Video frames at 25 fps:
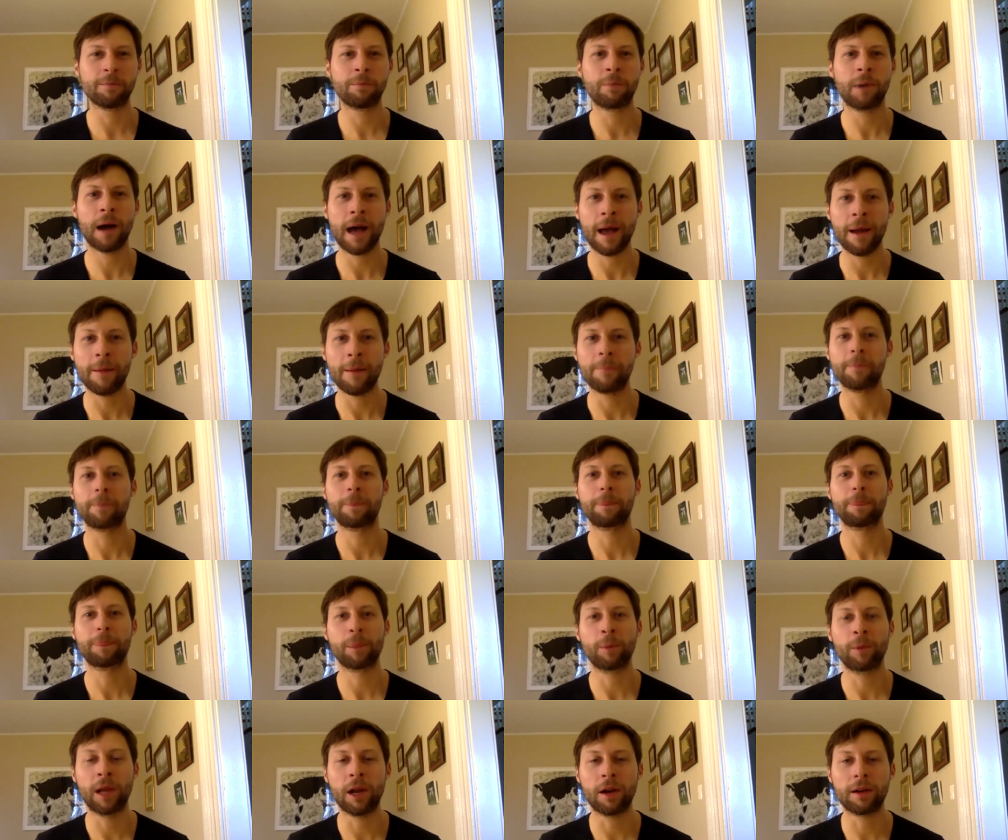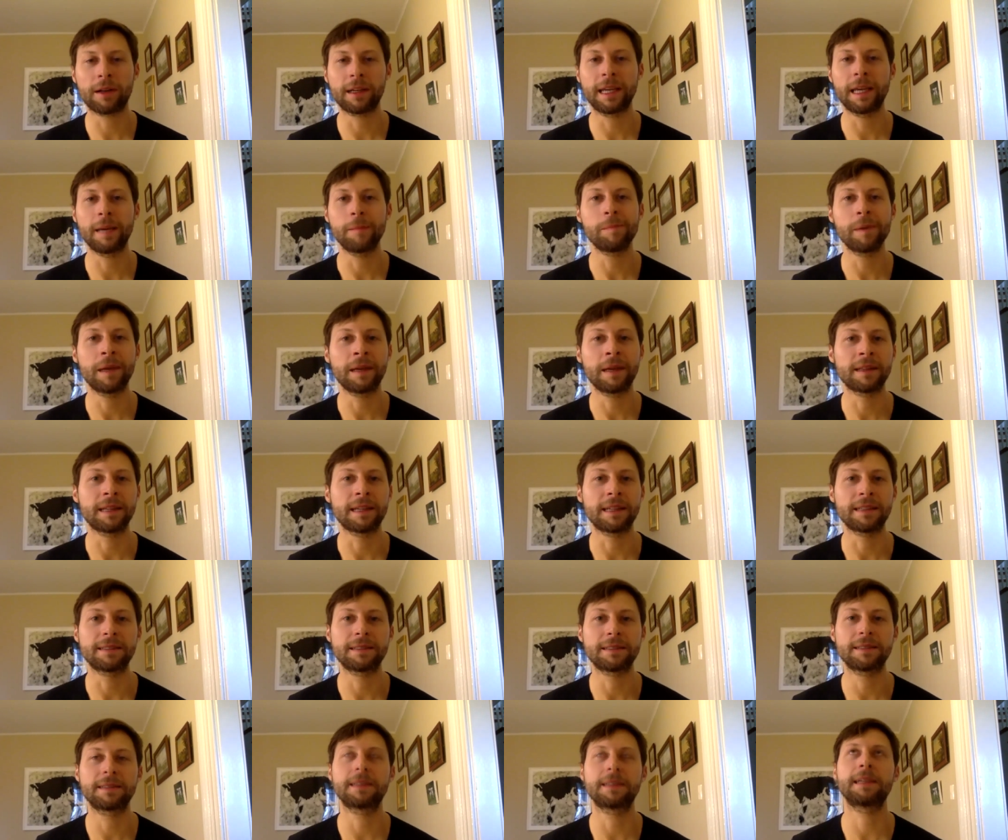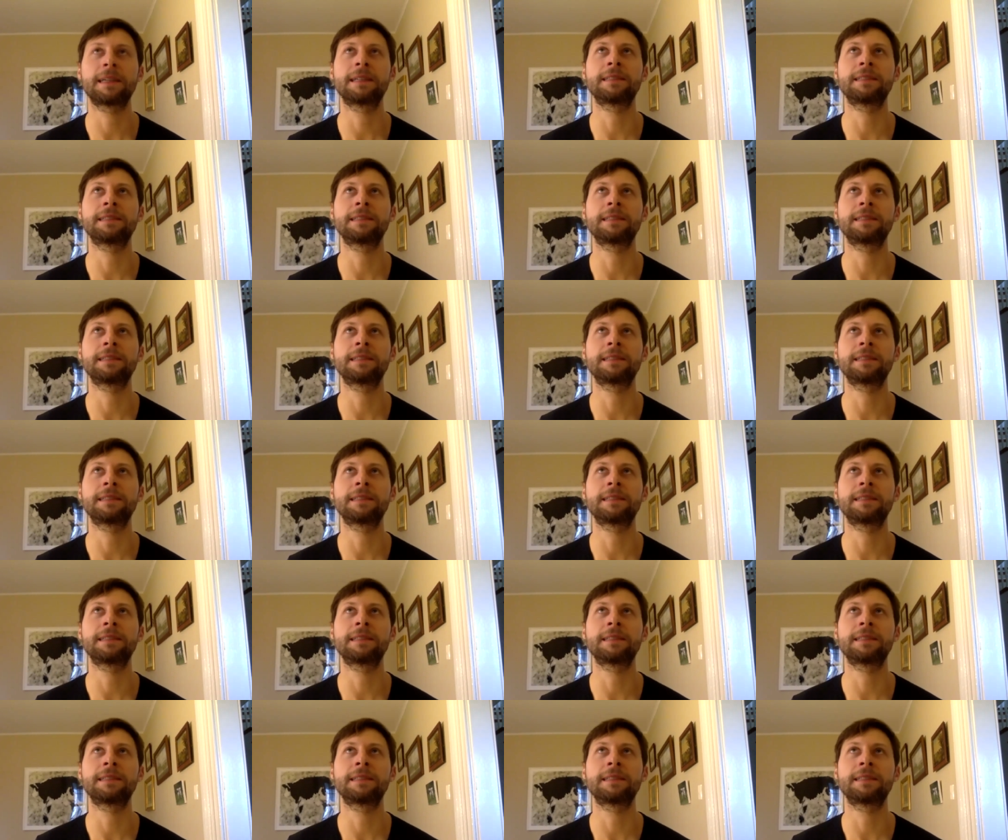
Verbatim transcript: But we are keeping this.